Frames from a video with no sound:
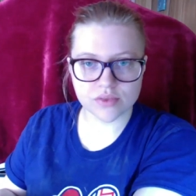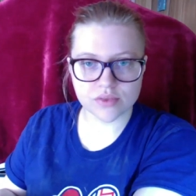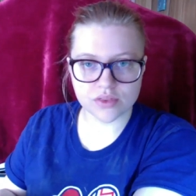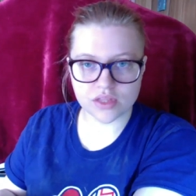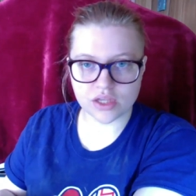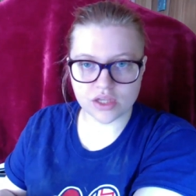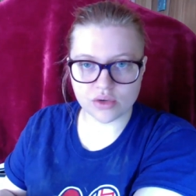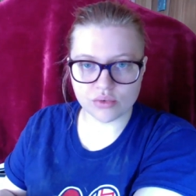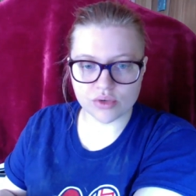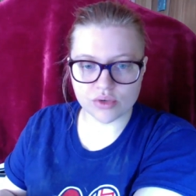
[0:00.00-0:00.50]

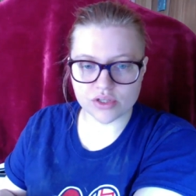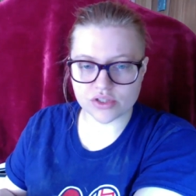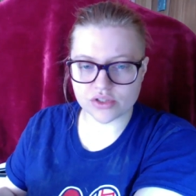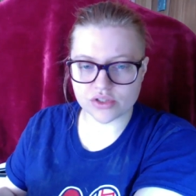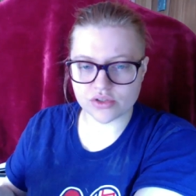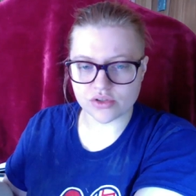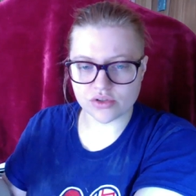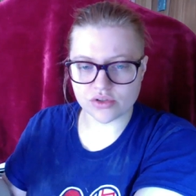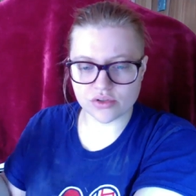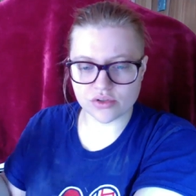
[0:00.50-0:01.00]
the
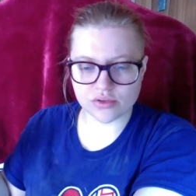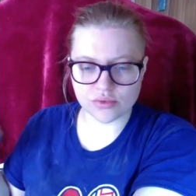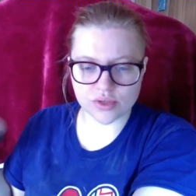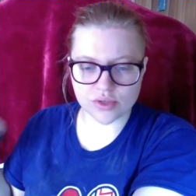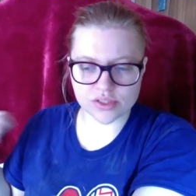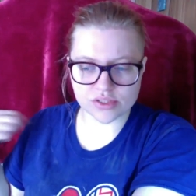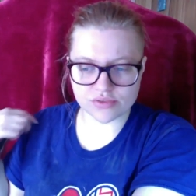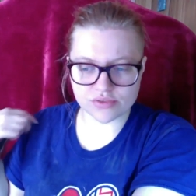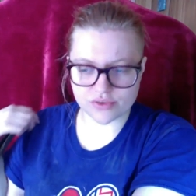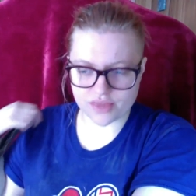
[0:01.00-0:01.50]
original
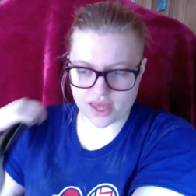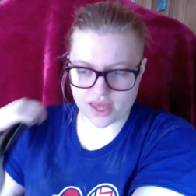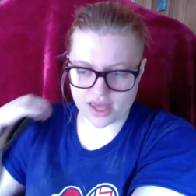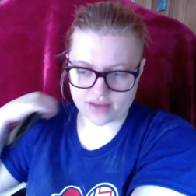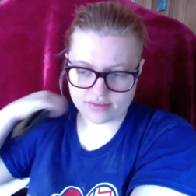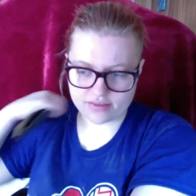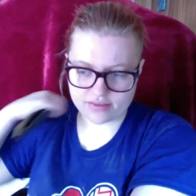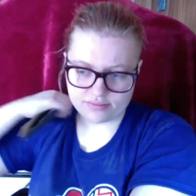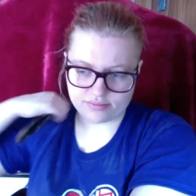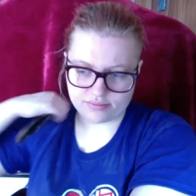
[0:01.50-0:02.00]
ones for that
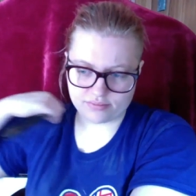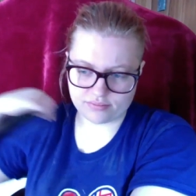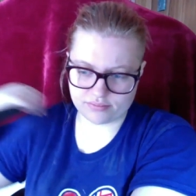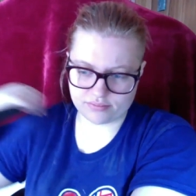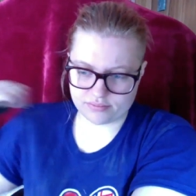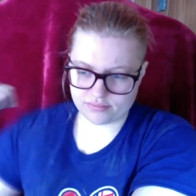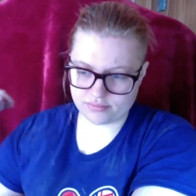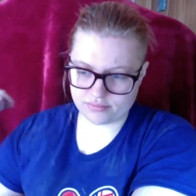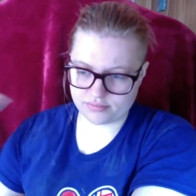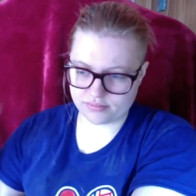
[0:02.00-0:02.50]

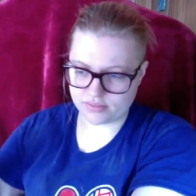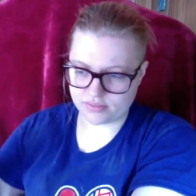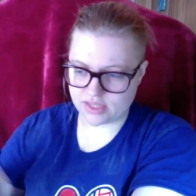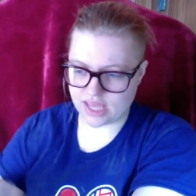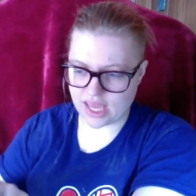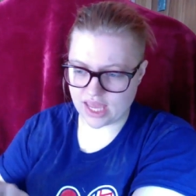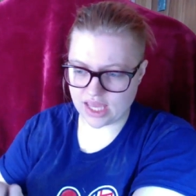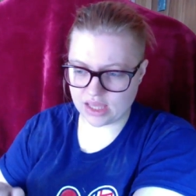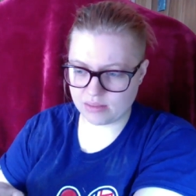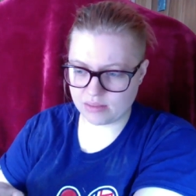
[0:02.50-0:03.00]

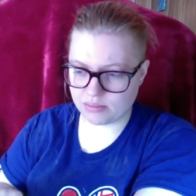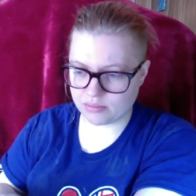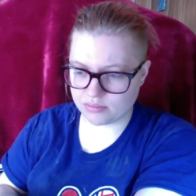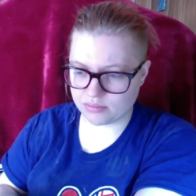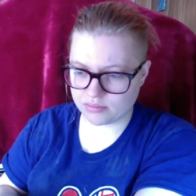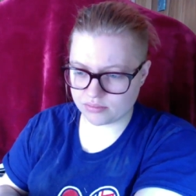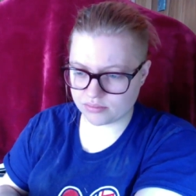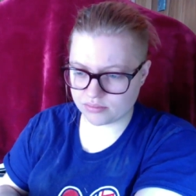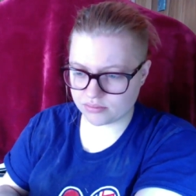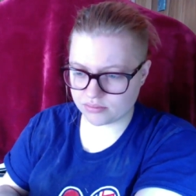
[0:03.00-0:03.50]
game.